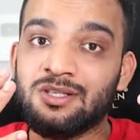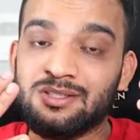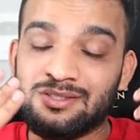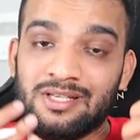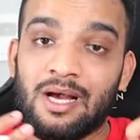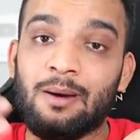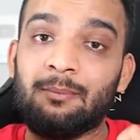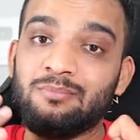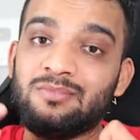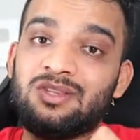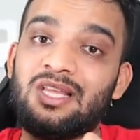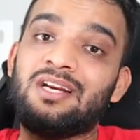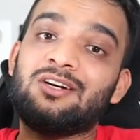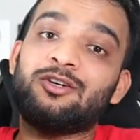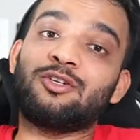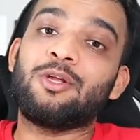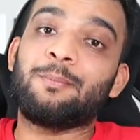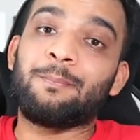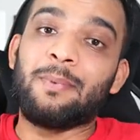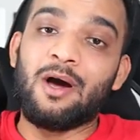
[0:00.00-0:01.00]

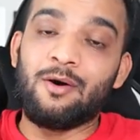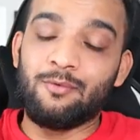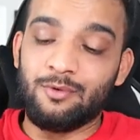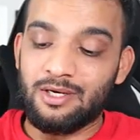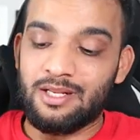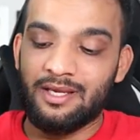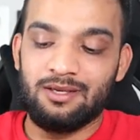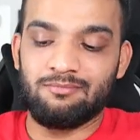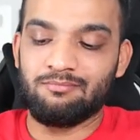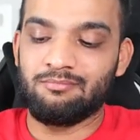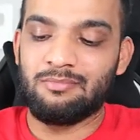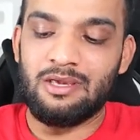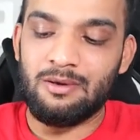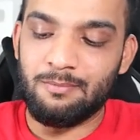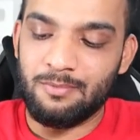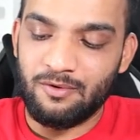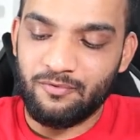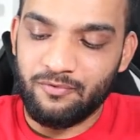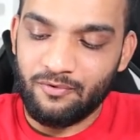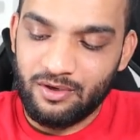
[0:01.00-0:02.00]
something to the power, like
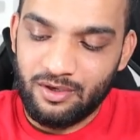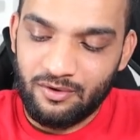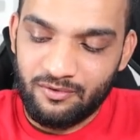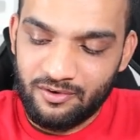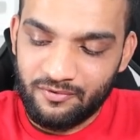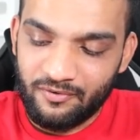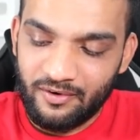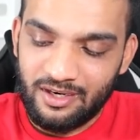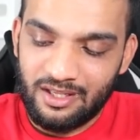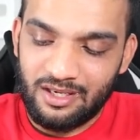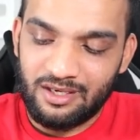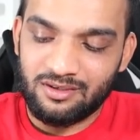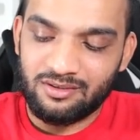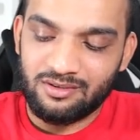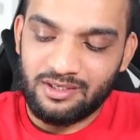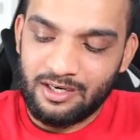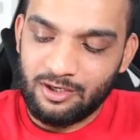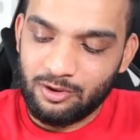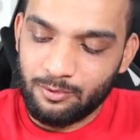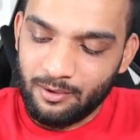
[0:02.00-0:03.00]
maybe if, even if I
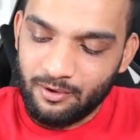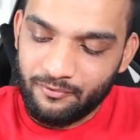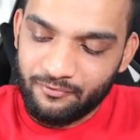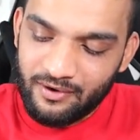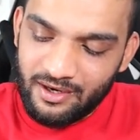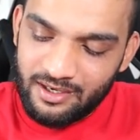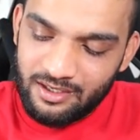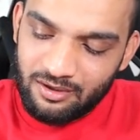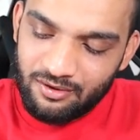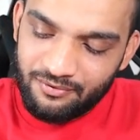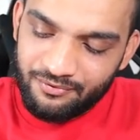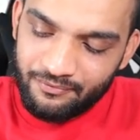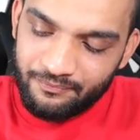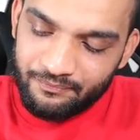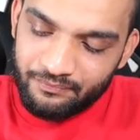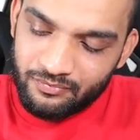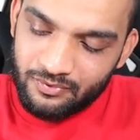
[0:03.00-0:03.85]
take 10 to the power 5,